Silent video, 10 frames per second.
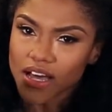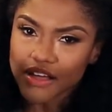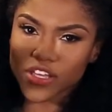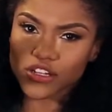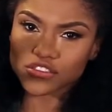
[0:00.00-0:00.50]

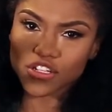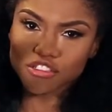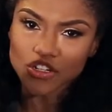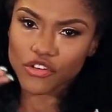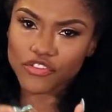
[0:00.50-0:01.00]
There's
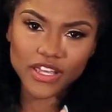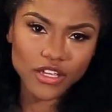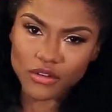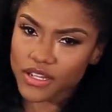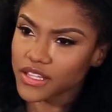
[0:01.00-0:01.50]
no
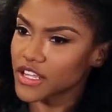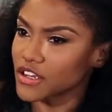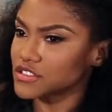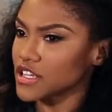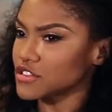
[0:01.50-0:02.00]
fingering.
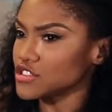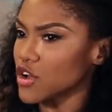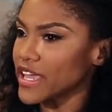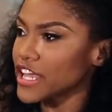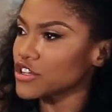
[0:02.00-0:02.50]
There's no
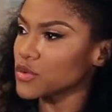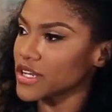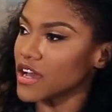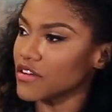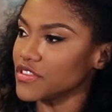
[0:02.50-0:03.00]
entering
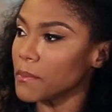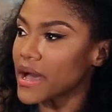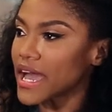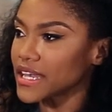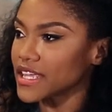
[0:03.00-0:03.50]
of the
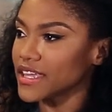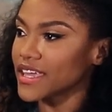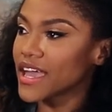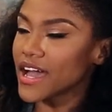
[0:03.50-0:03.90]
body.